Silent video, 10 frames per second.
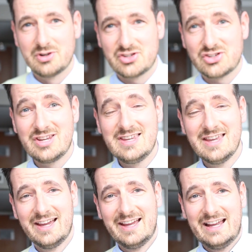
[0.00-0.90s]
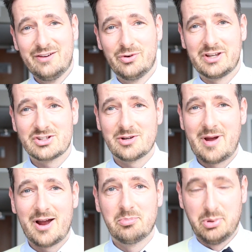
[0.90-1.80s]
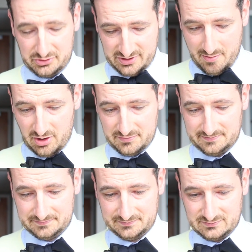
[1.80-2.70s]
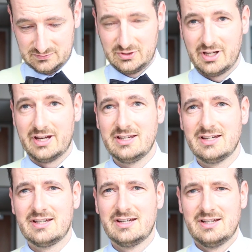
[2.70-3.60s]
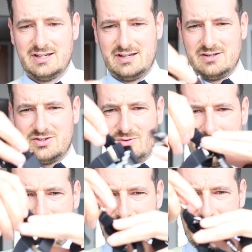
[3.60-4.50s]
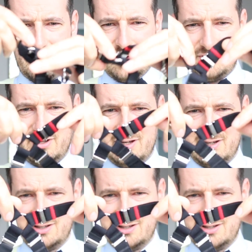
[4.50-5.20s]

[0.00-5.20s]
we'll see if we can somehow put them on. Okay, so what about that one?